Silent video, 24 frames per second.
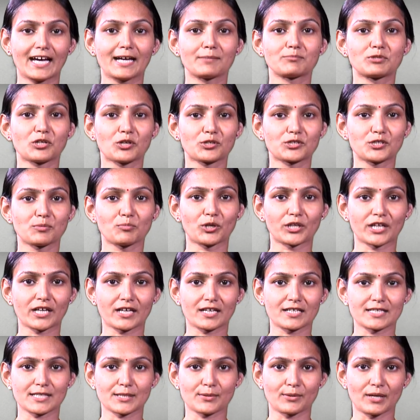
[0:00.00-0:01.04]
I'm Dr.
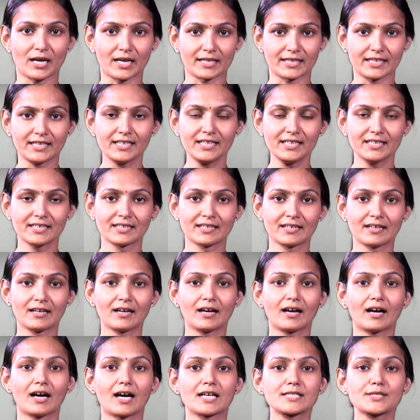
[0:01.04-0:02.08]
Monica Sugani,
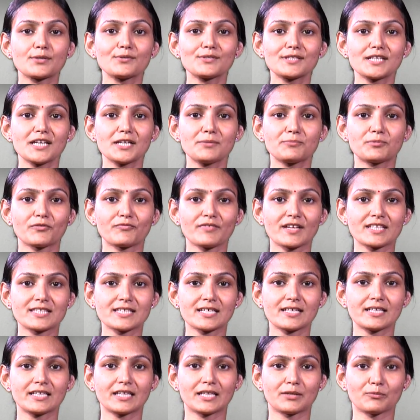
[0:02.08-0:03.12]
Associate
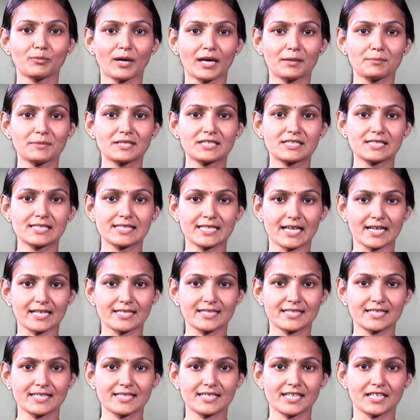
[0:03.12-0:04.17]
Professor in Environmental
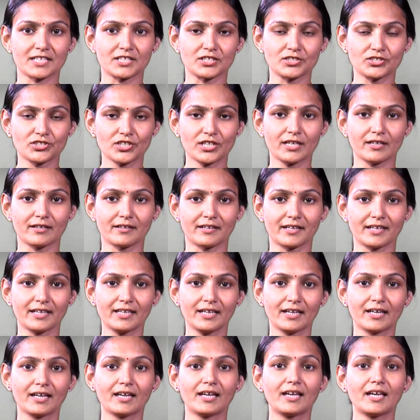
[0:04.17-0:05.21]
Sciences and Engineering
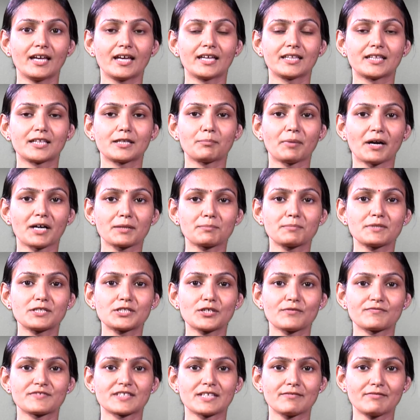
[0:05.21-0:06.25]
in the Department
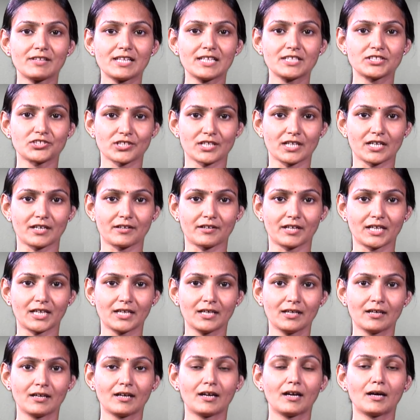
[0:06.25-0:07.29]
of Civil Engineering,
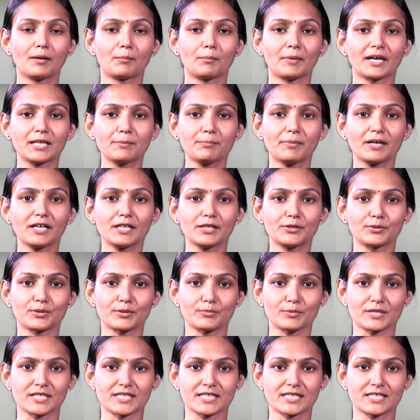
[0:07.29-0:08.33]
Manipal
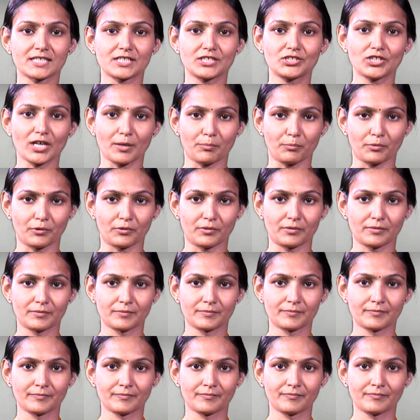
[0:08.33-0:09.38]
University, Jaipur.
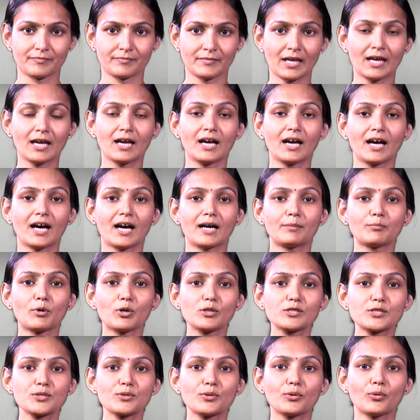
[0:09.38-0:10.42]
I'm
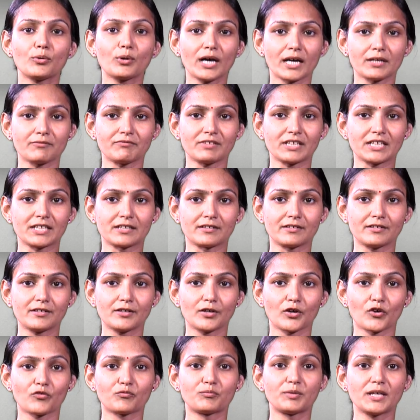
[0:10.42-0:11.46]
also co-convener
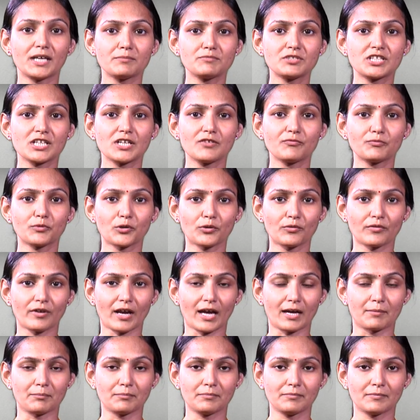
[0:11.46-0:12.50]
of PMGF
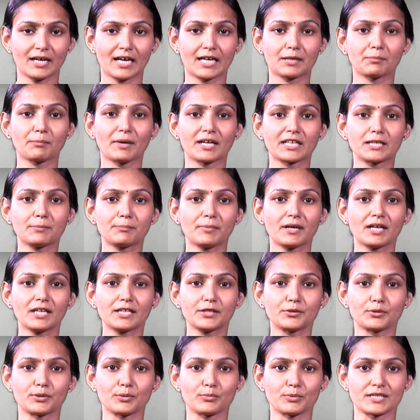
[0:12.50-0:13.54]
program at
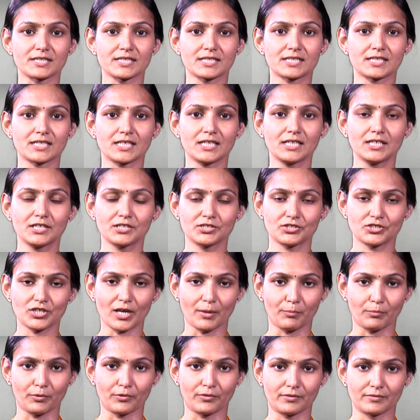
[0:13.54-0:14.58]
Manipal University,
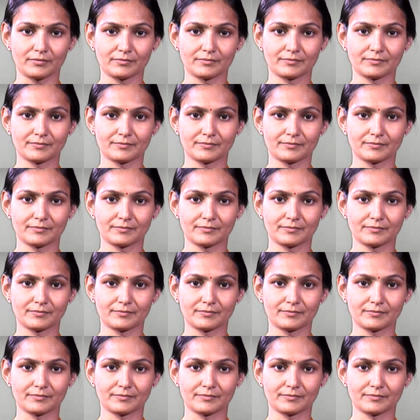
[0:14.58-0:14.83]
Jaipur.